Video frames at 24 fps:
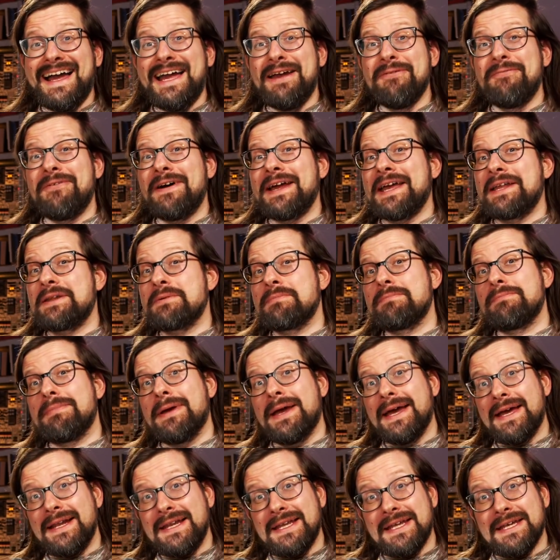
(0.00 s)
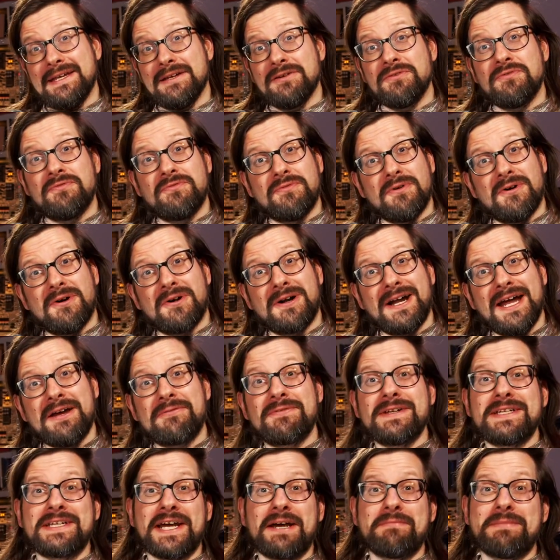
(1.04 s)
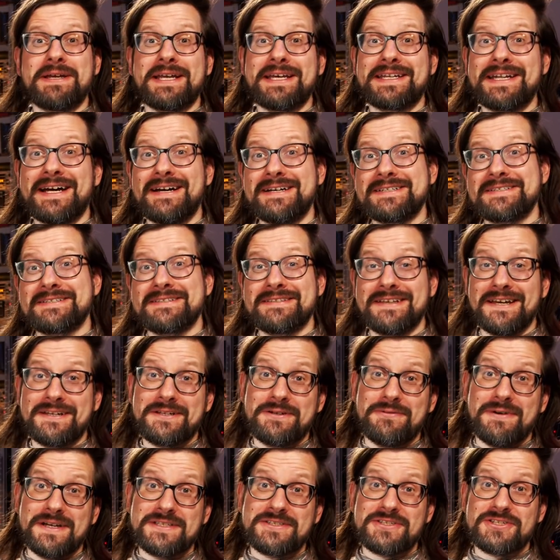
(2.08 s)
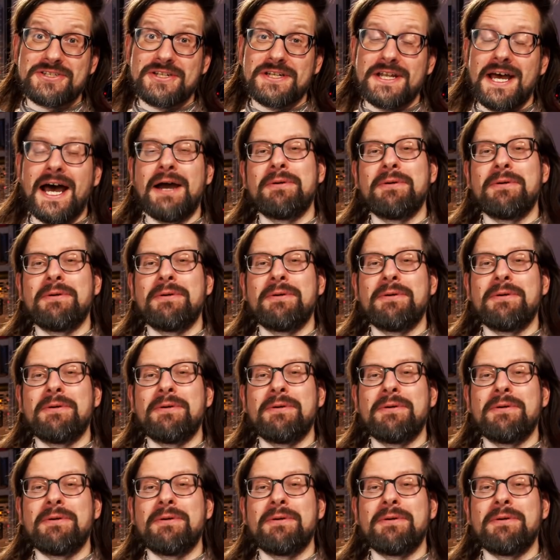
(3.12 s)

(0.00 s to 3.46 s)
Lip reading: If I had a penny for every time I get asked that question,